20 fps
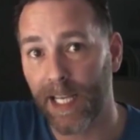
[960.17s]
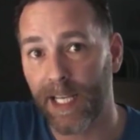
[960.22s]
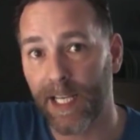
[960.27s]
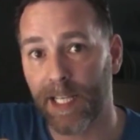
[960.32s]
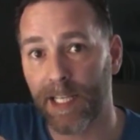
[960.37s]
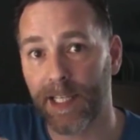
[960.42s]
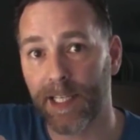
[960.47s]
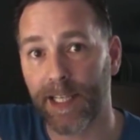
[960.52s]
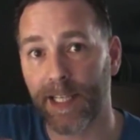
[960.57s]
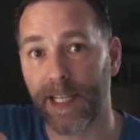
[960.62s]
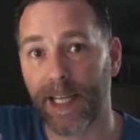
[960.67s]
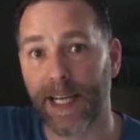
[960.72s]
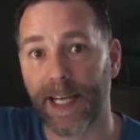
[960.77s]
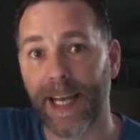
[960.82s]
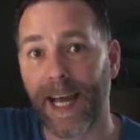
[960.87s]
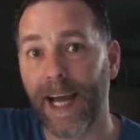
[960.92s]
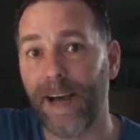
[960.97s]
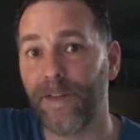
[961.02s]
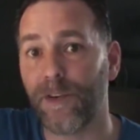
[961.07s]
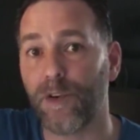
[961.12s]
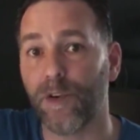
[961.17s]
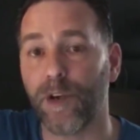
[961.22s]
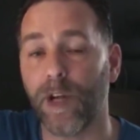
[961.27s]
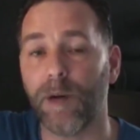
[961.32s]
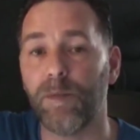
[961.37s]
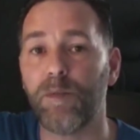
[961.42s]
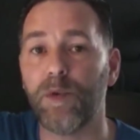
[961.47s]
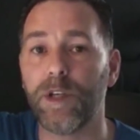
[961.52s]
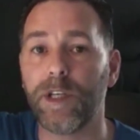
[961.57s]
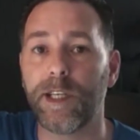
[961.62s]
and you can see the graph going
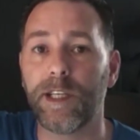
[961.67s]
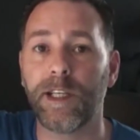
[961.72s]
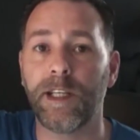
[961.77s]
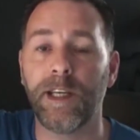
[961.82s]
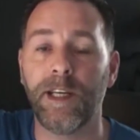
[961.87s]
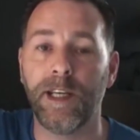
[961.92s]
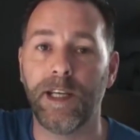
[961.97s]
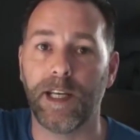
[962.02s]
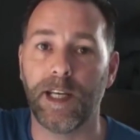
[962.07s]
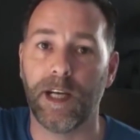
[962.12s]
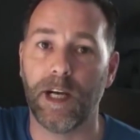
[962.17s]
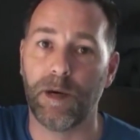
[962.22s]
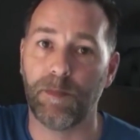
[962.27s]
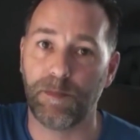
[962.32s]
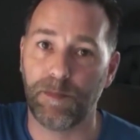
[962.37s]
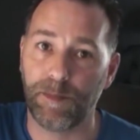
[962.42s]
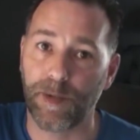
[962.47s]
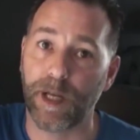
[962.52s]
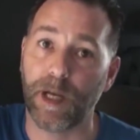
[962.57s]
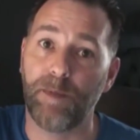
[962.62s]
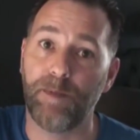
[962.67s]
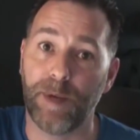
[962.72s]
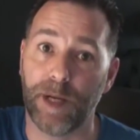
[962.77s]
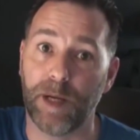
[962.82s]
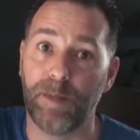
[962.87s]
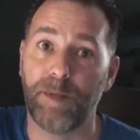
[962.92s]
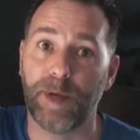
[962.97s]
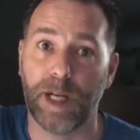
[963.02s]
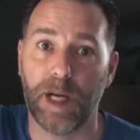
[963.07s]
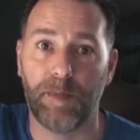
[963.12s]
upwards and up and up
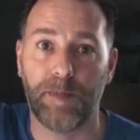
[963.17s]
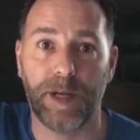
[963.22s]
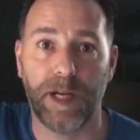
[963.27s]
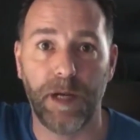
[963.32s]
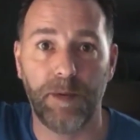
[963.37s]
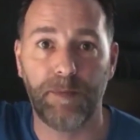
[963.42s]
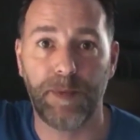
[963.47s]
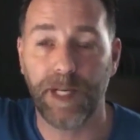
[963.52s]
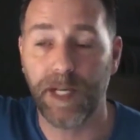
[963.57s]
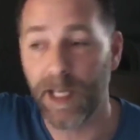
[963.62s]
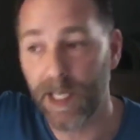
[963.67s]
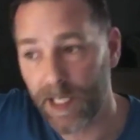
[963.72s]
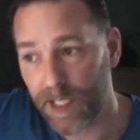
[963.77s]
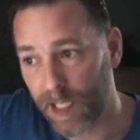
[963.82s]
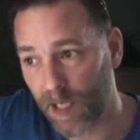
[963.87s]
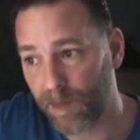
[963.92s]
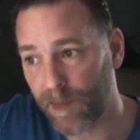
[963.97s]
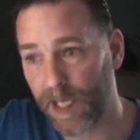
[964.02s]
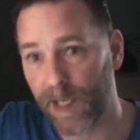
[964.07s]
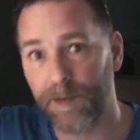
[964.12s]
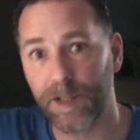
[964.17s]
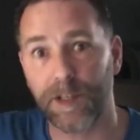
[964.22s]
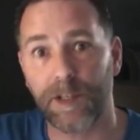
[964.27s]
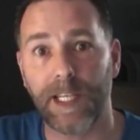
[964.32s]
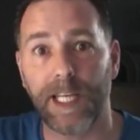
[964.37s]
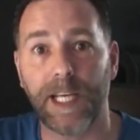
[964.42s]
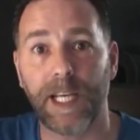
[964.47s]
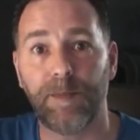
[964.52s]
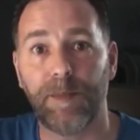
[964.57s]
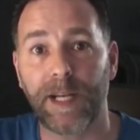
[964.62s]
and up and up and up. Sometimes
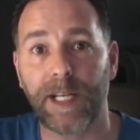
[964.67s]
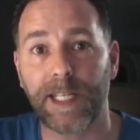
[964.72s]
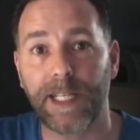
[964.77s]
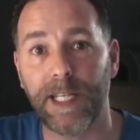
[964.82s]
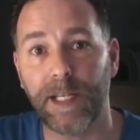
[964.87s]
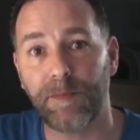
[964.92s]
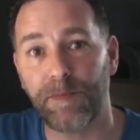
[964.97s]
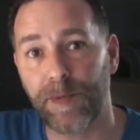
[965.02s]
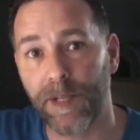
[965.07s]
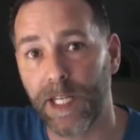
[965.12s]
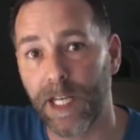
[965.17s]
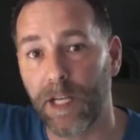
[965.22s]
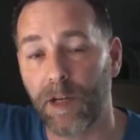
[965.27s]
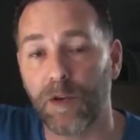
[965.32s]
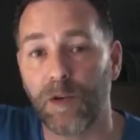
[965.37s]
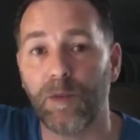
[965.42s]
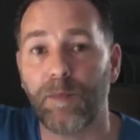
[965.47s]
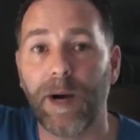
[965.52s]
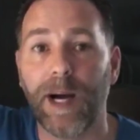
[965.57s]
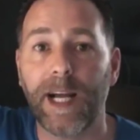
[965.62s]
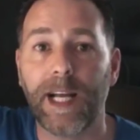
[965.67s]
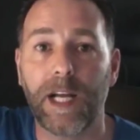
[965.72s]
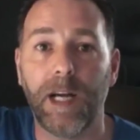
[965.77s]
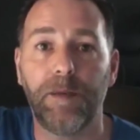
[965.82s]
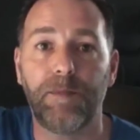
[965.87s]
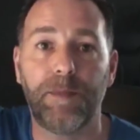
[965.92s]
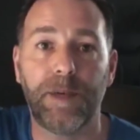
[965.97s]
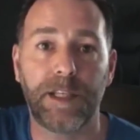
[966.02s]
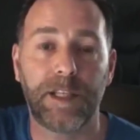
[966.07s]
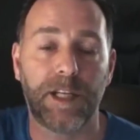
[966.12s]
it'll take a big dip and then it'll go back
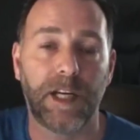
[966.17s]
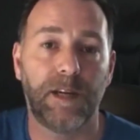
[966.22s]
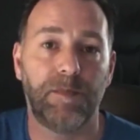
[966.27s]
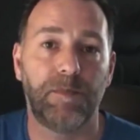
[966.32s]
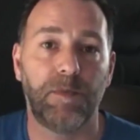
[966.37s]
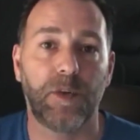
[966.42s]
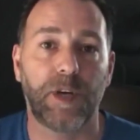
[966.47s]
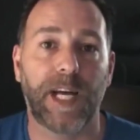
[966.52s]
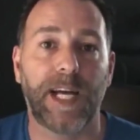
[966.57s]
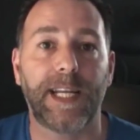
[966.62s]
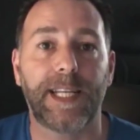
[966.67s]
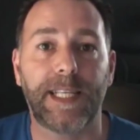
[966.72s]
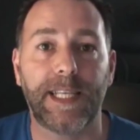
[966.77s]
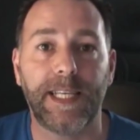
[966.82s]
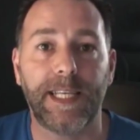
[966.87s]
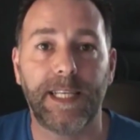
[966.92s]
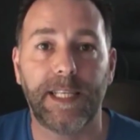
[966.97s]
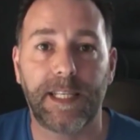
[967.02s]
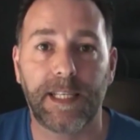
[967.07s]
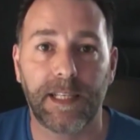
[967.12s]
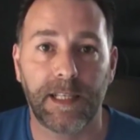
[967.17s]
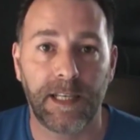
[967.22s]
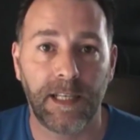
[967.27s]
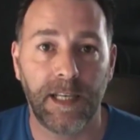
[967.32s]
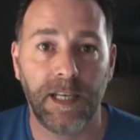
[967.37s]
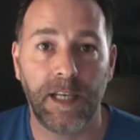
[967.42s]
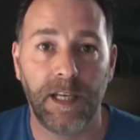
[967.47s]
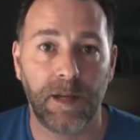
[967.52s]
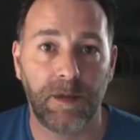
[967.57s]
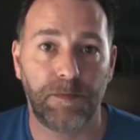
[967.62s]
up as you have more ideas
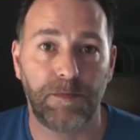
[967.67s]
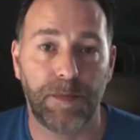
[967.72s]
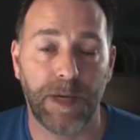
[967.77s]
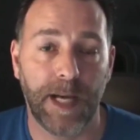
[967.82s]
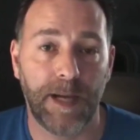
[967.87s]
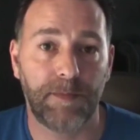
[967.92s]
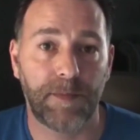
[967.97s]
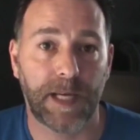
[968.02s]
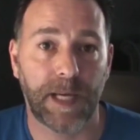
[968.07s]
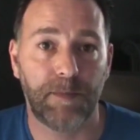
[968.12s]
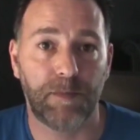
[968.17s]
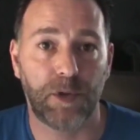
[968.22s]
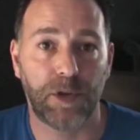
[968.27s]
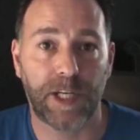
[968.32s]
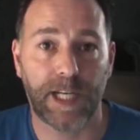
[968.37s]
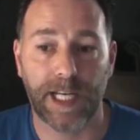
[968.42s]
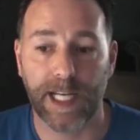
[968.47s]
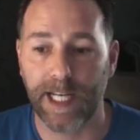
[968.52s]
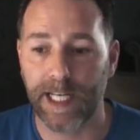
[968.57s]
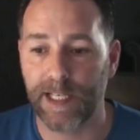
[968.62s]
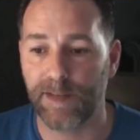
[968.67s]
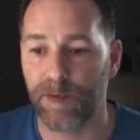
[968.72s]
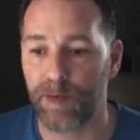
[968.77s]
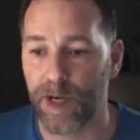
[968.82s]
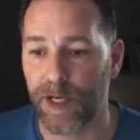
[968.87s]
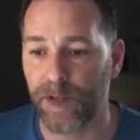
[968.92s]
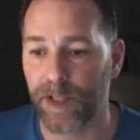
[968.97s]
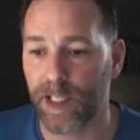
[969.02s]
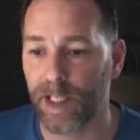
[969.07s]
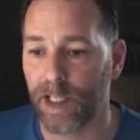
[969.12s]
and um, get more creative
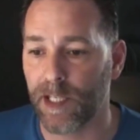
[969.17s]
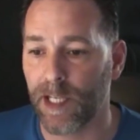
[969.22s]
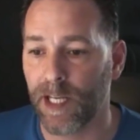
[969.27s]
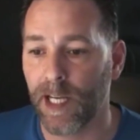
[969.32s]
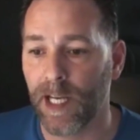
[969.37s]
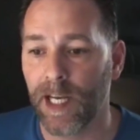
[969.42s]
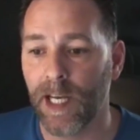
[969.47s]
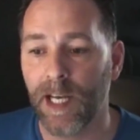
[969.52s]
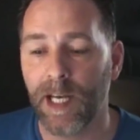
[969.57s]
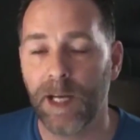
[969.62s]
about it.